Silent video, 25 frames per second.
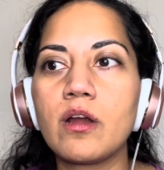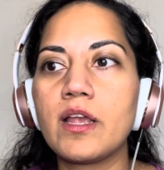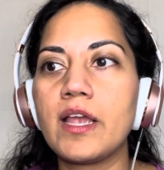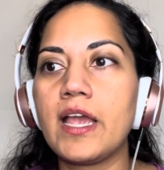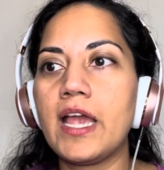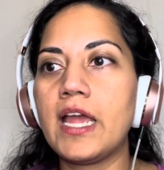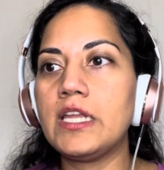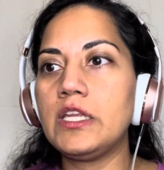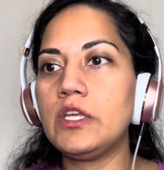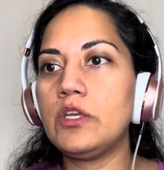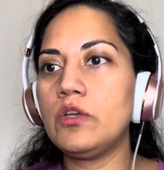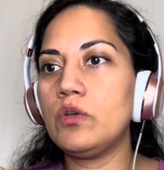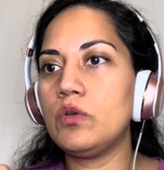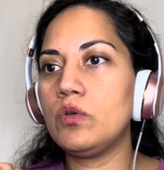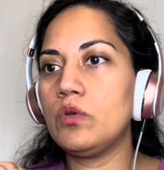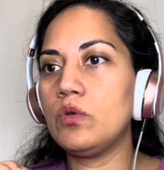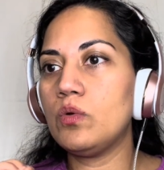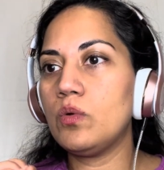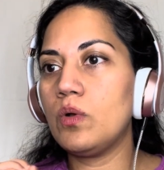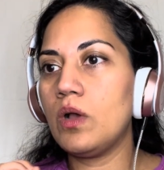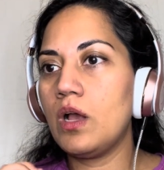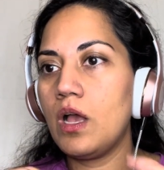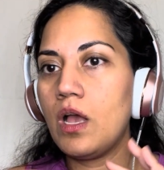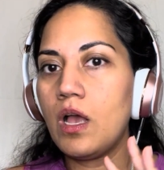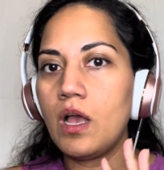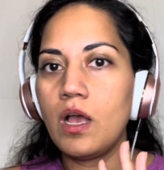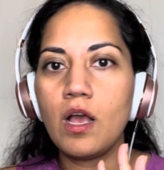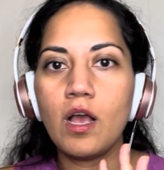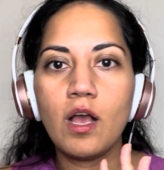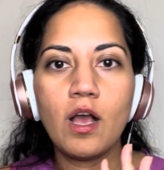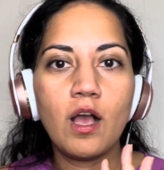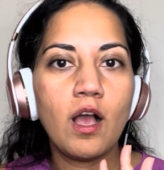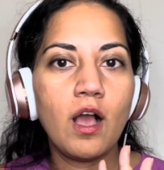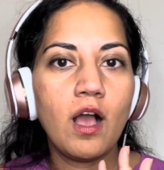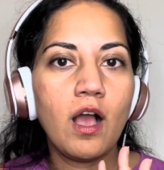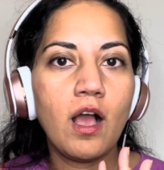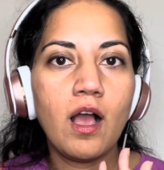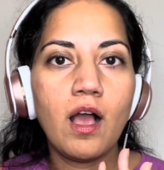Can you
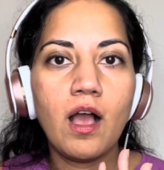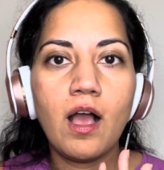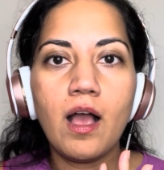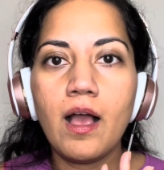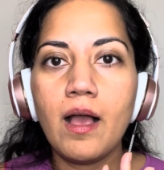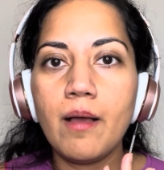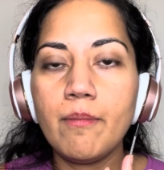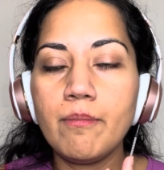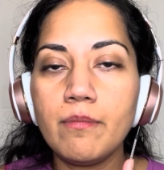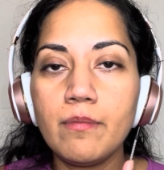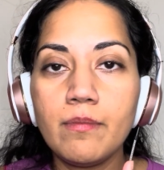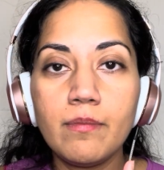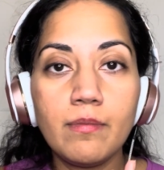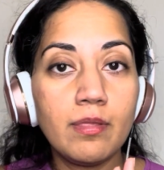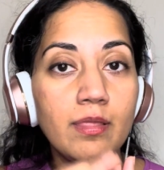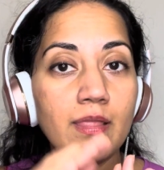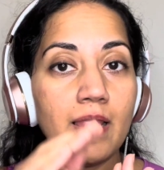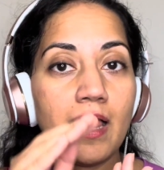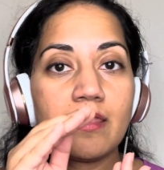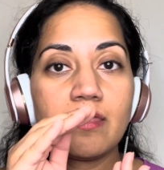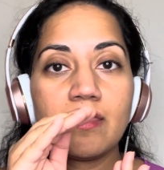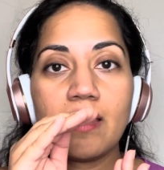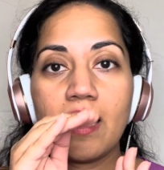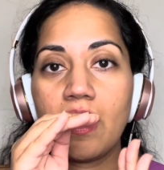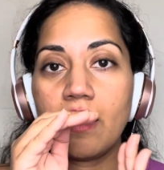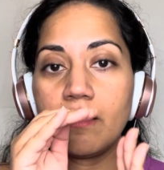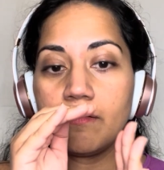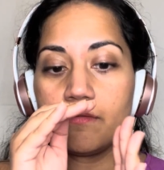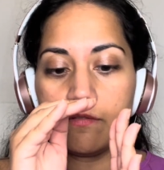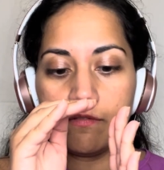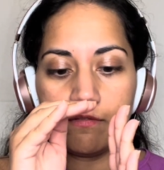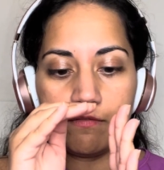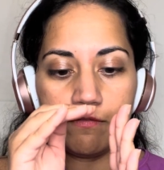let that